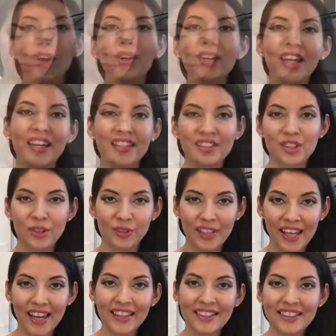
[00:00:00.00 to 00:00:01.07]
Okay, so
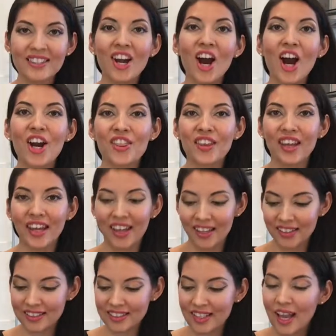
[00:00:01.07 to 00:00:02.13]
next are the
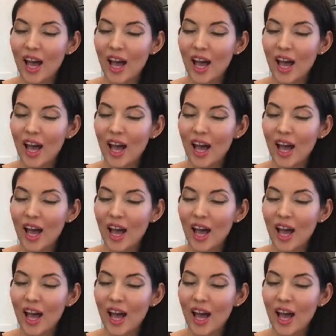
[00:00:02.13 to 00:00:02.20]
eggs.